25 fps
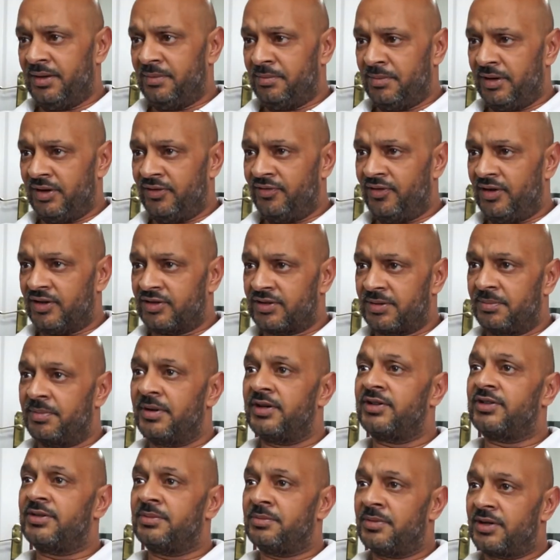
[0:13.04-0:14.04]
manufacture
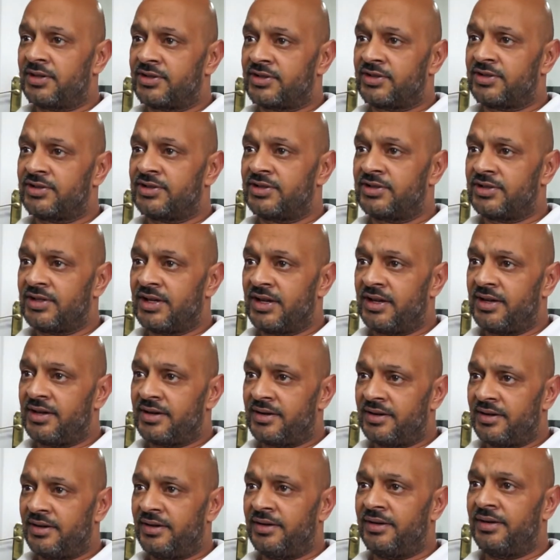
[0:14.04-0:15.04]
beds and mattresses here,
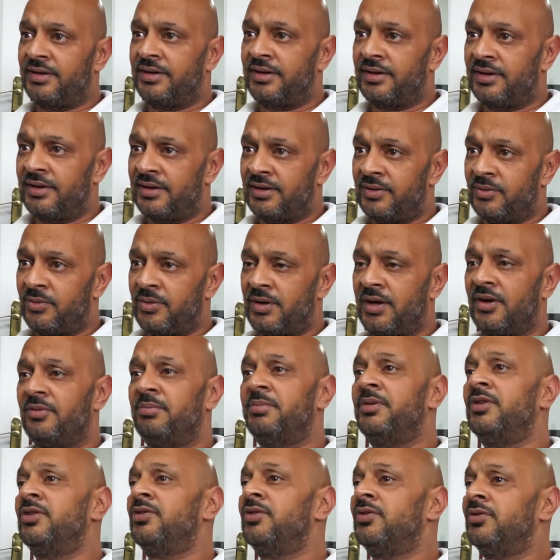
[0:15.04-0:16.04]
and we have
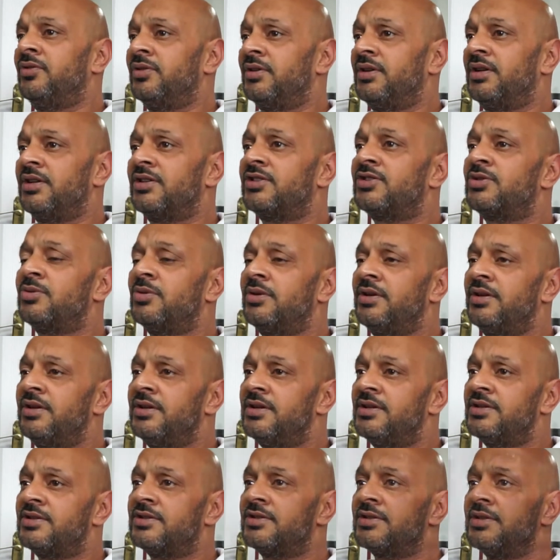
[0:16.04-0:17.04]
been doing for the last 20
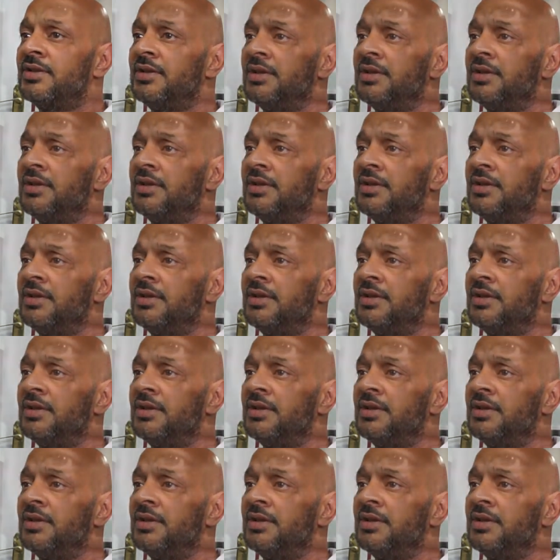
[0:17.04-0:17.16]
years.